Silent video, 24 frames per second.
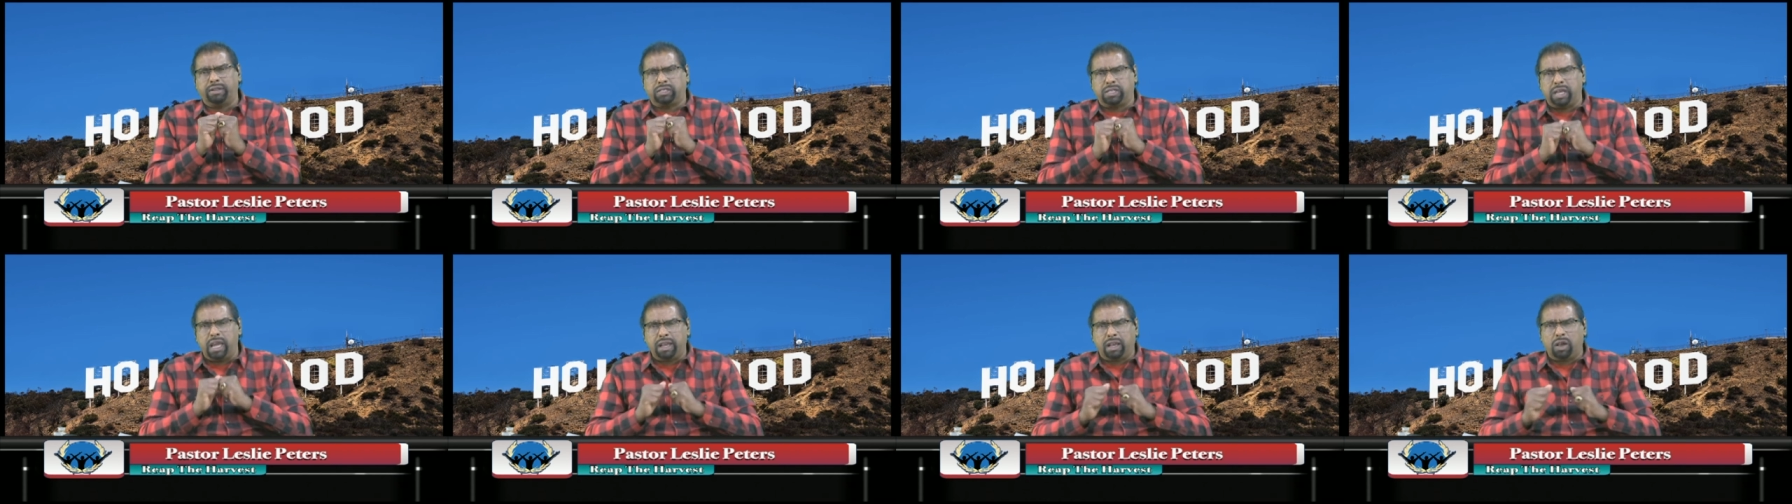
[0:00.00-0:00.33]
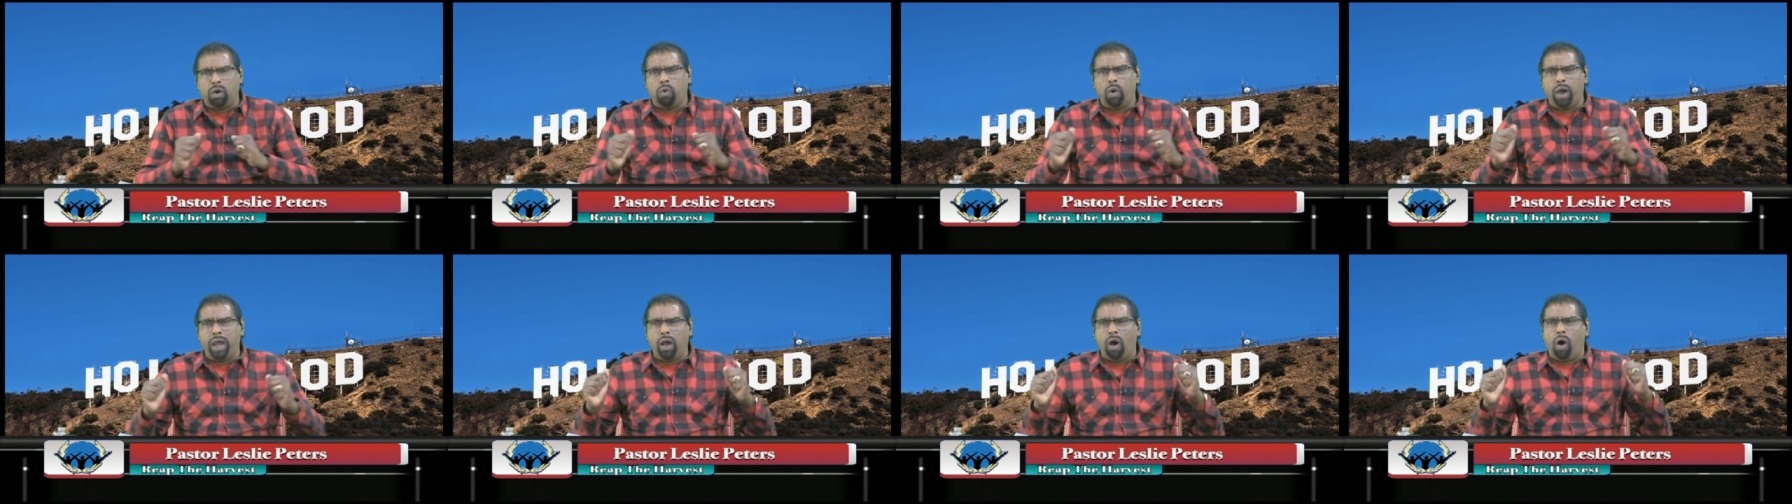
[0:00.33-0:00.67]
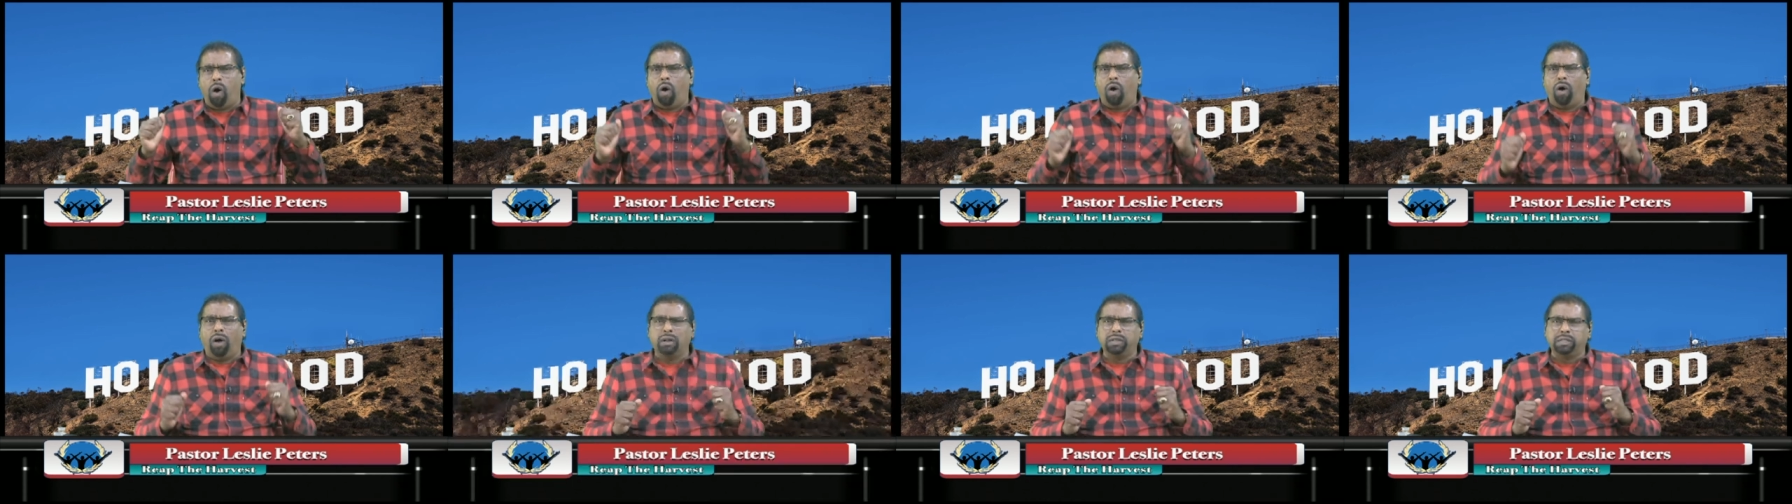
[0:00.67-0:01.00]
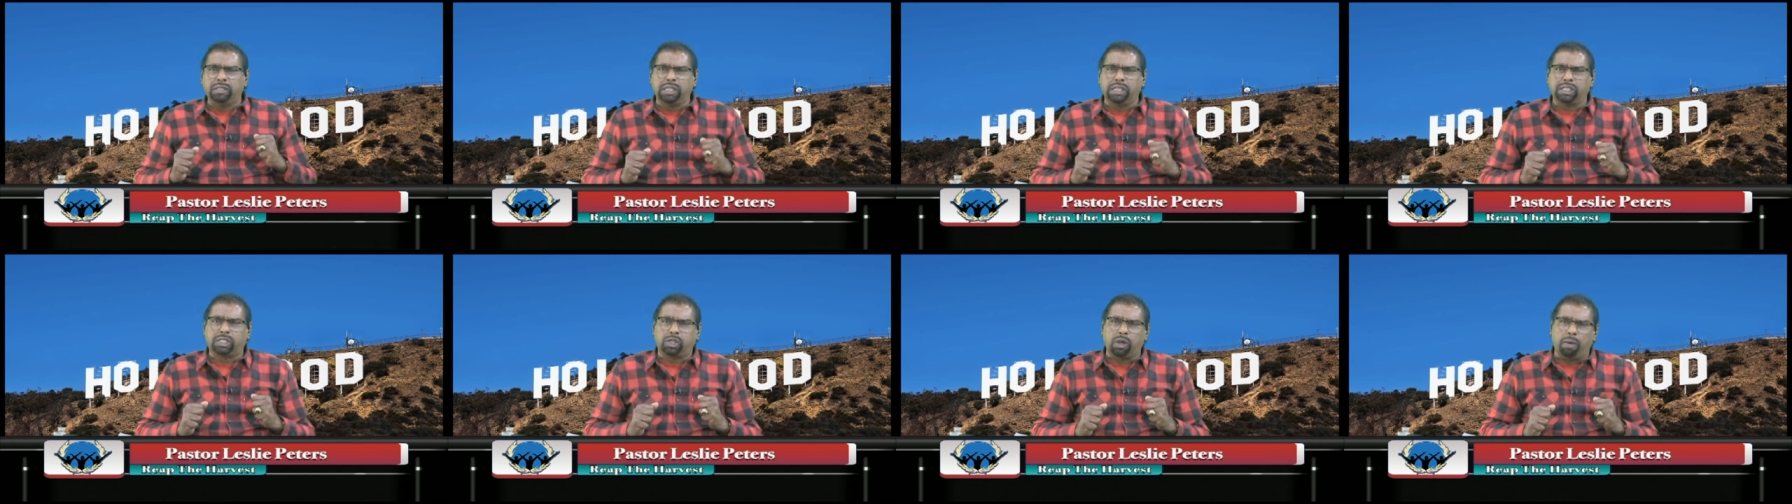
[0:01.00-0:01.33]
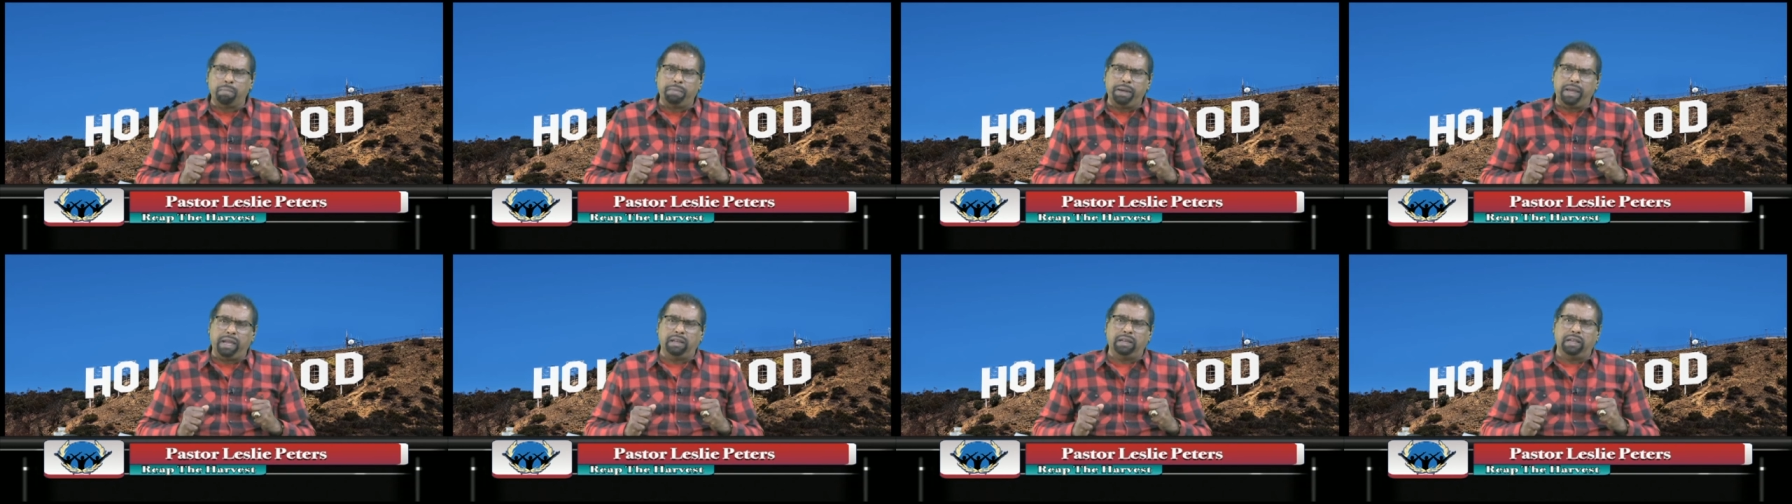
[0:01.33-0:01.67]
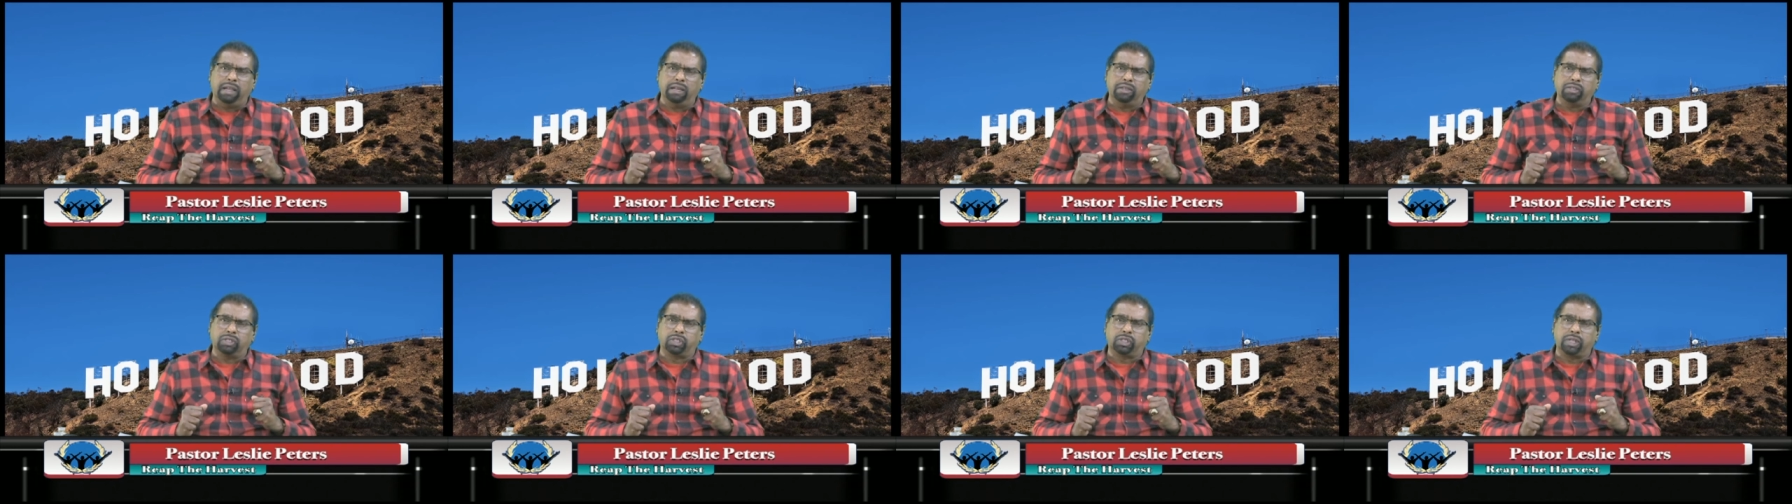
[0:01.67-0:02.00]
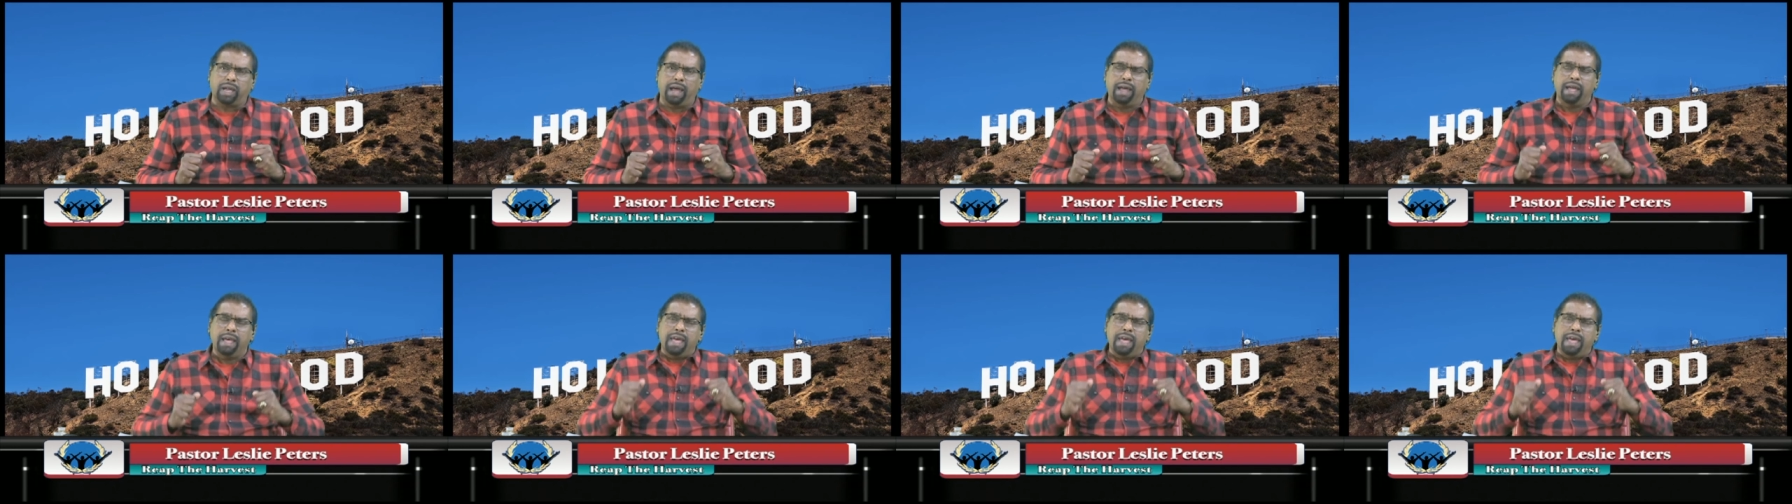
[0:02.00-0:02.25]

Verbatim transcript: Take away all disobedience